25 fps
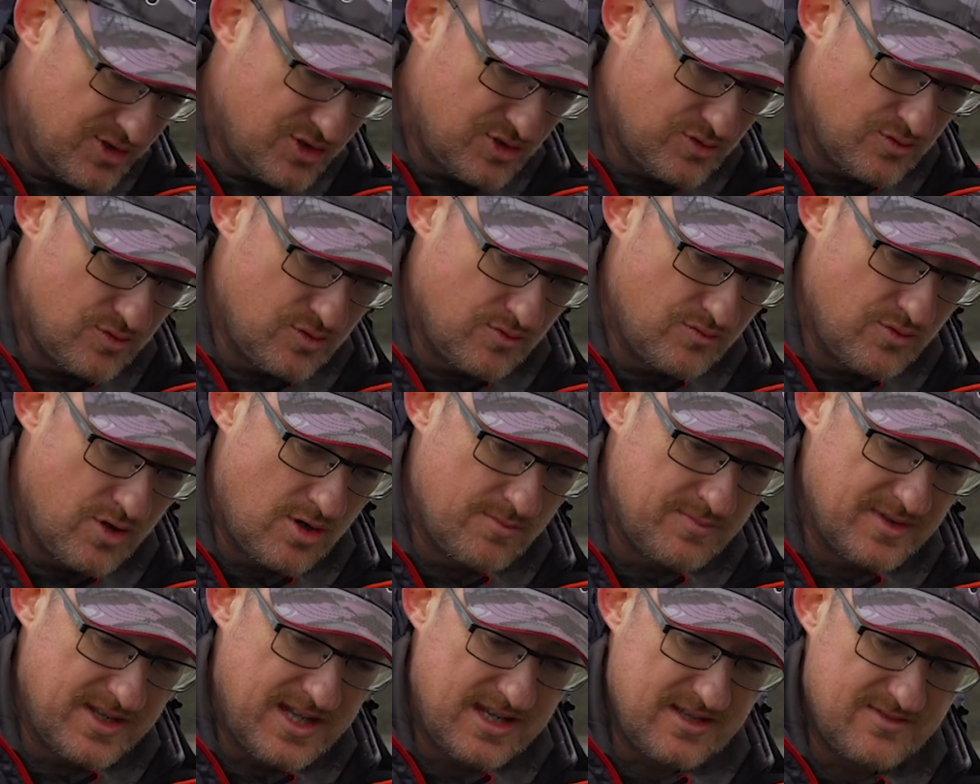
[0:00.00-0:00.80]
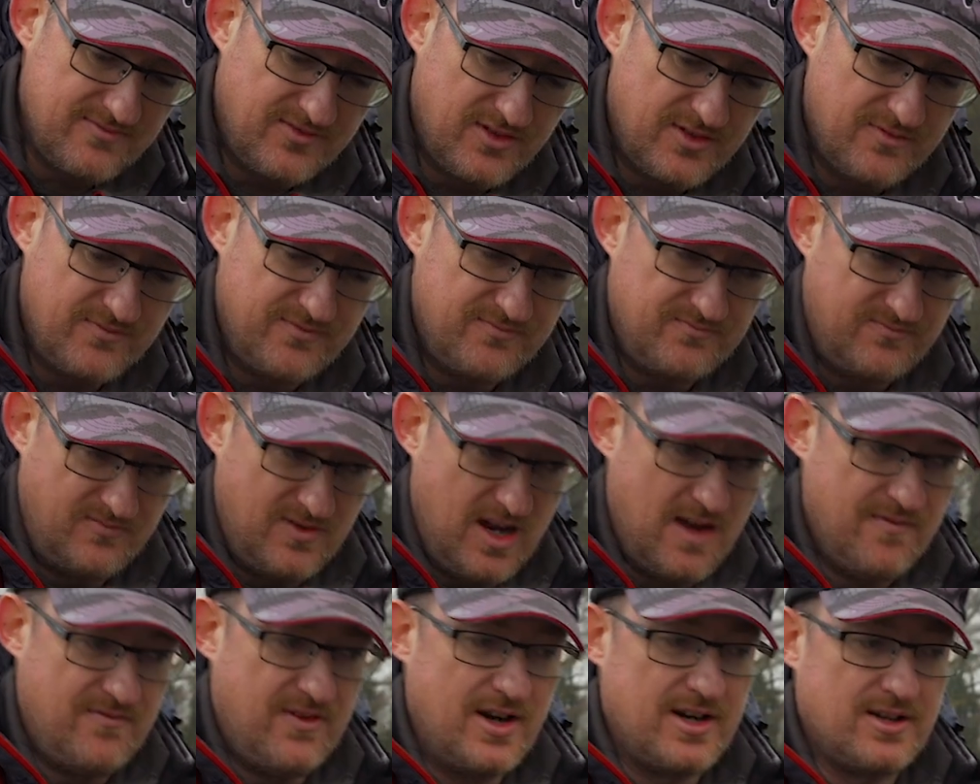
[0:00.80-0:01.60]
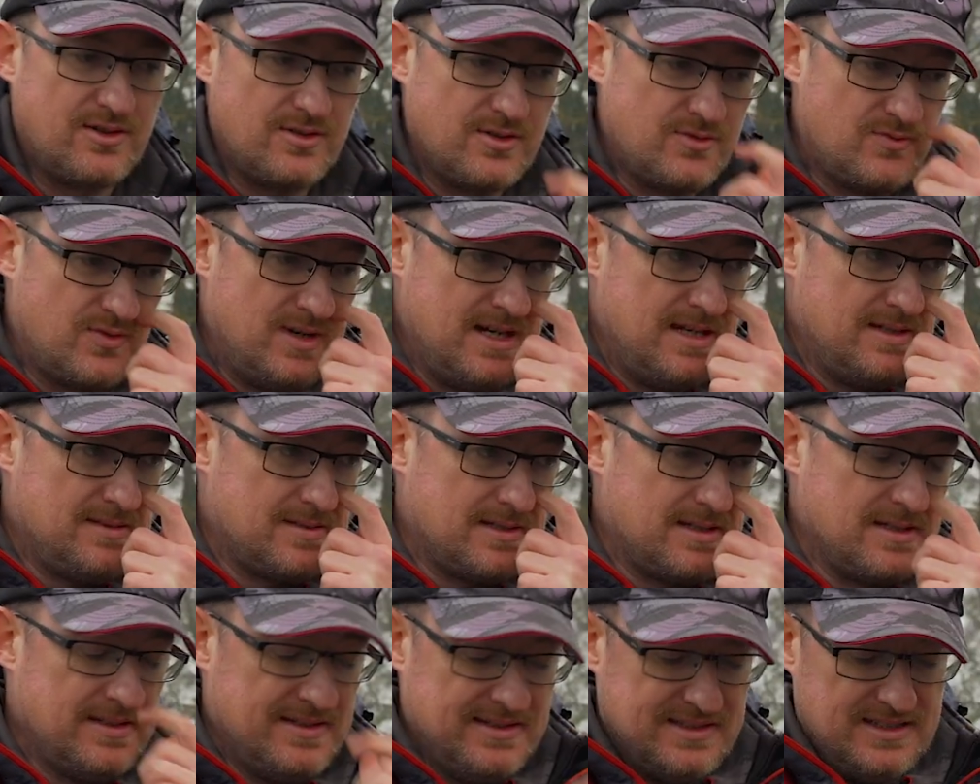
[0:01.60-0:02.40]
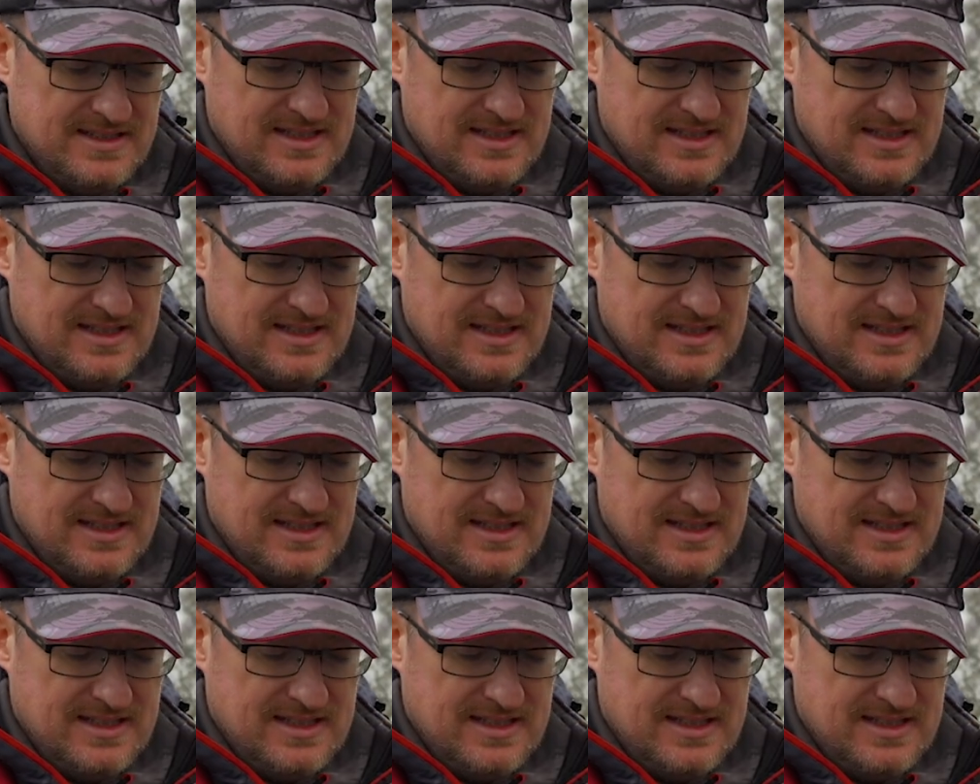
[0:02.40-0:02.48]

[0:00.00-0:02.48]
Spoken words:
short rod, but that's for a very good reason.